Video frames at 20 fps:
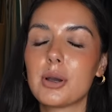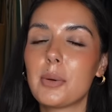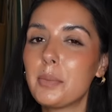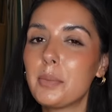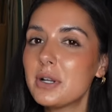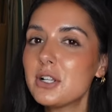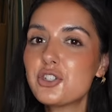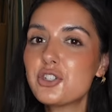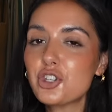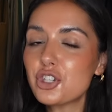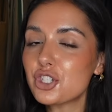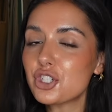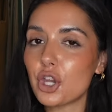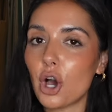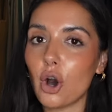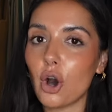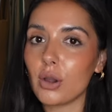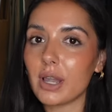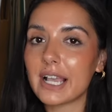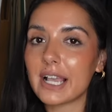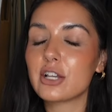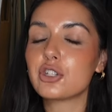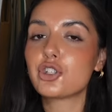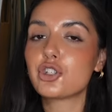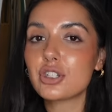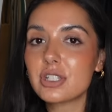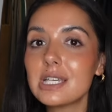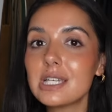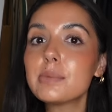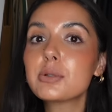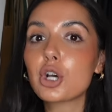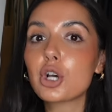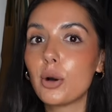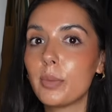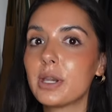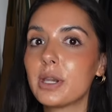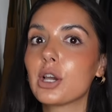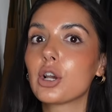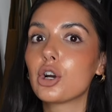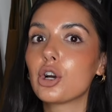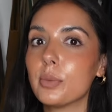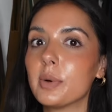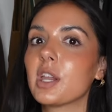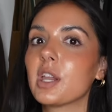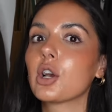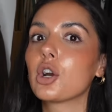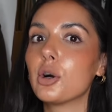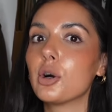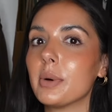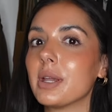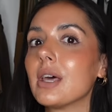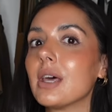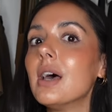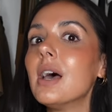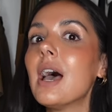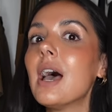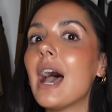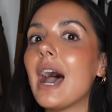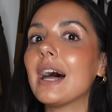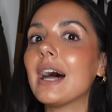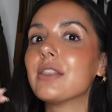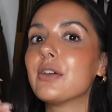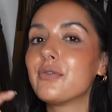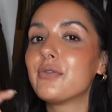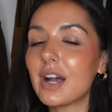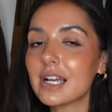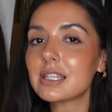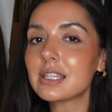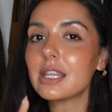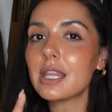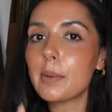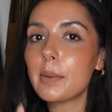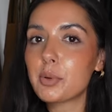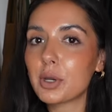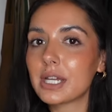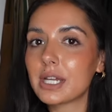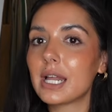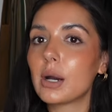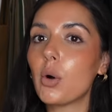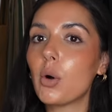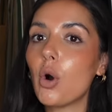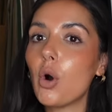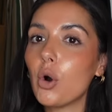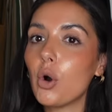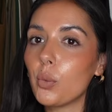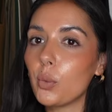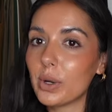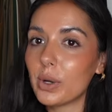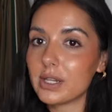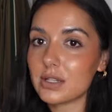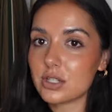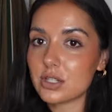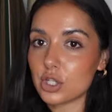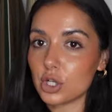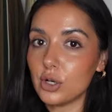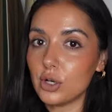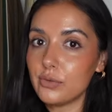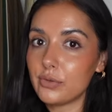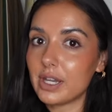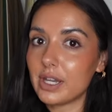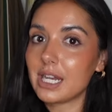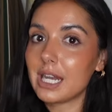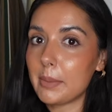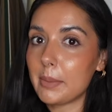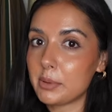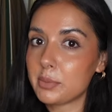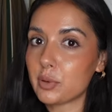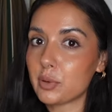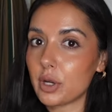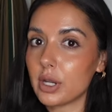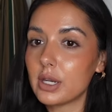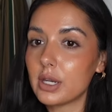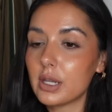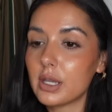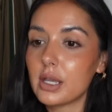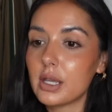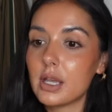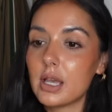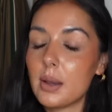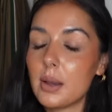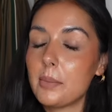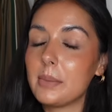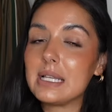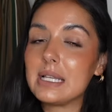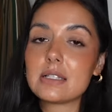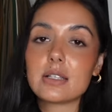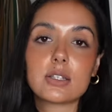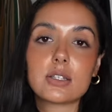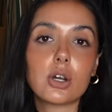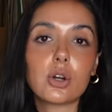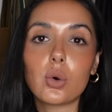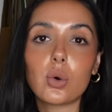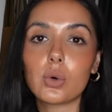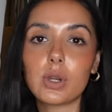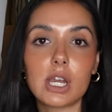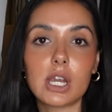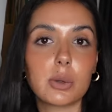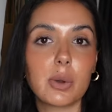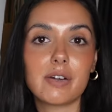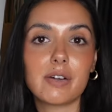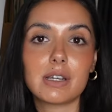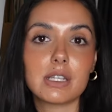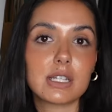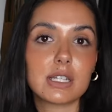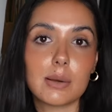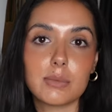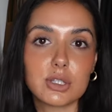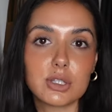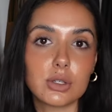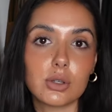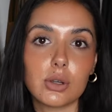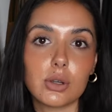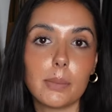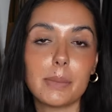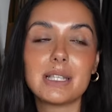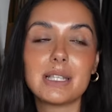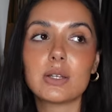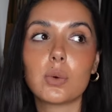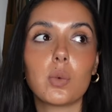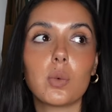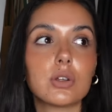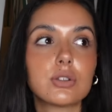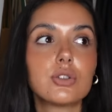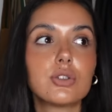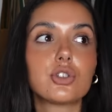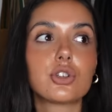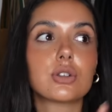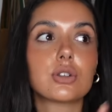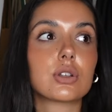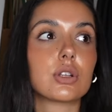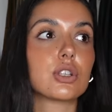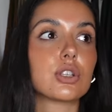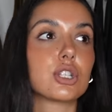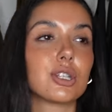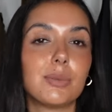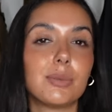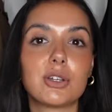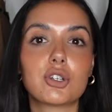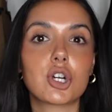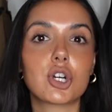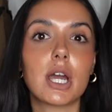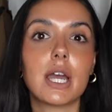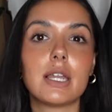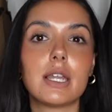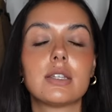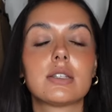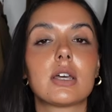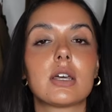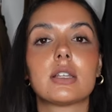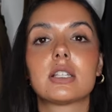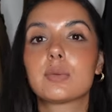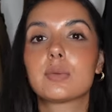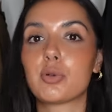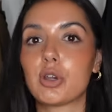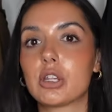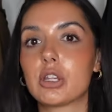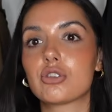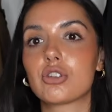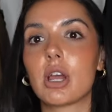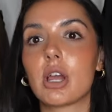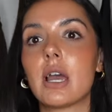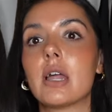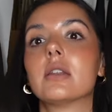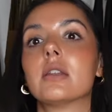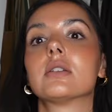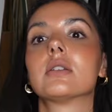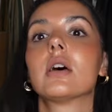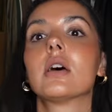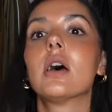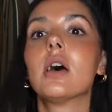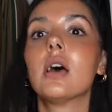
But it's just not. Like, it just keeps coming and coming and coming. And the fact that they're bringing out autumn winter stuff in leopard print means it's not going anywhere anytime soon. It means it wasn't just a summer trend, a spring trend.